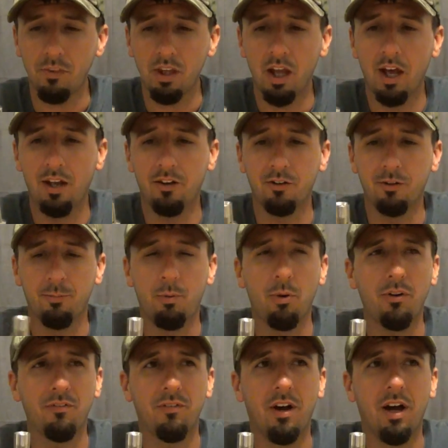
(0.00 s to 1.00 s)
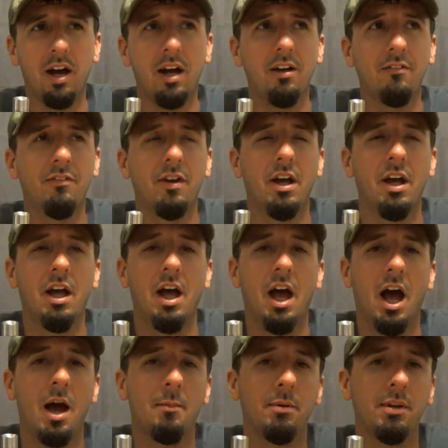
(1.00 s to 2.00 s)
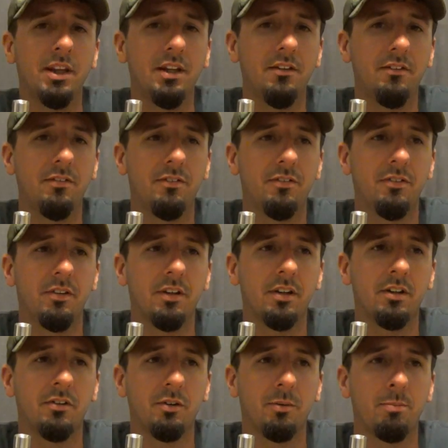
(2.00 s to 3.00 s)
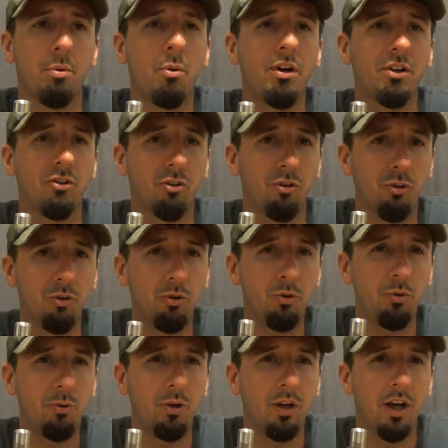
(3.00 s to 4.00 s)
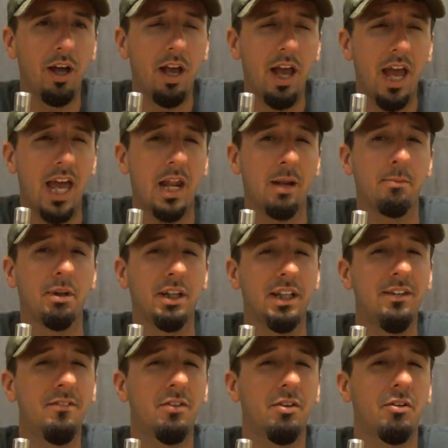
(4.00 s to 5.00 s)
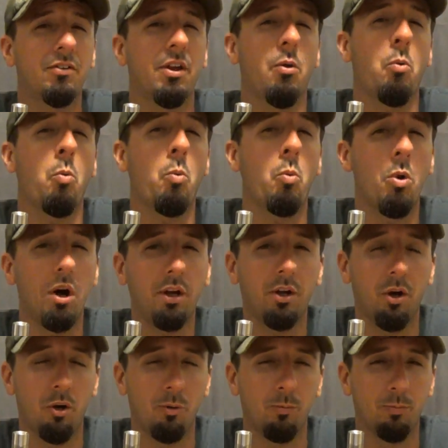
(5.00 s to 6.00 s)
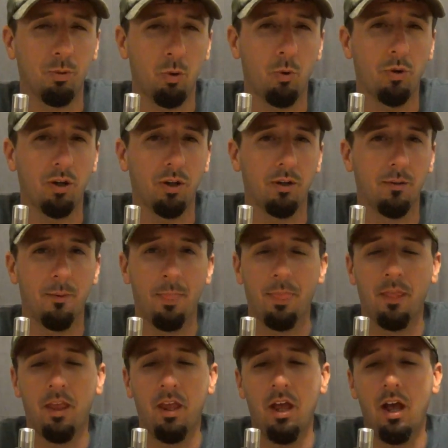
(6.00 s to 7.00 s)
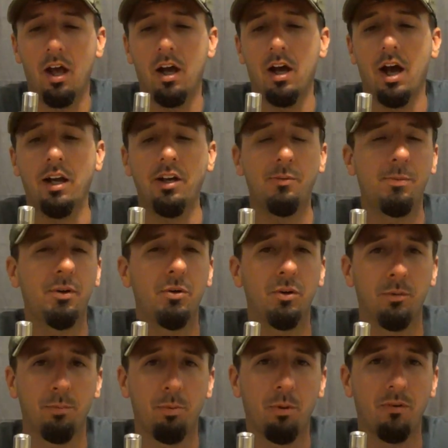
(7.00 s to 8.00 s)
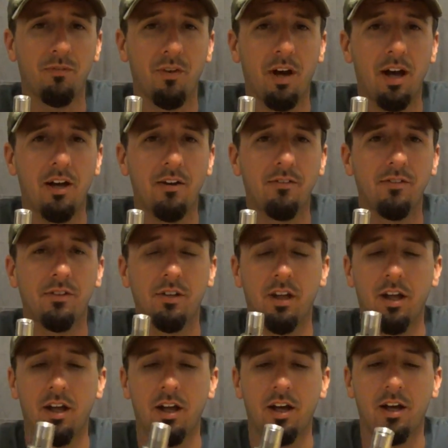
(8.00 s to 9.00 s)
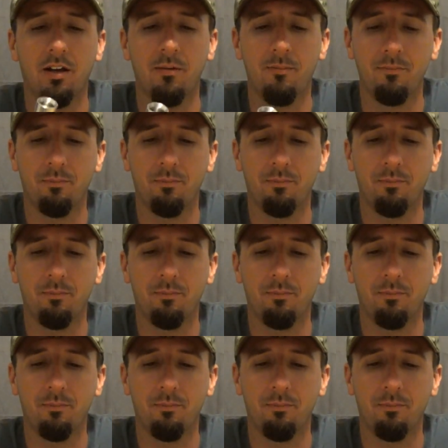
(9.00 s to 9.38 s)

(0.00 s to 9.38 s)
There's a 0.5, I believe there's a 0.2, and I believe that there's a 1 ohm coil. I just been doing the 0.5s.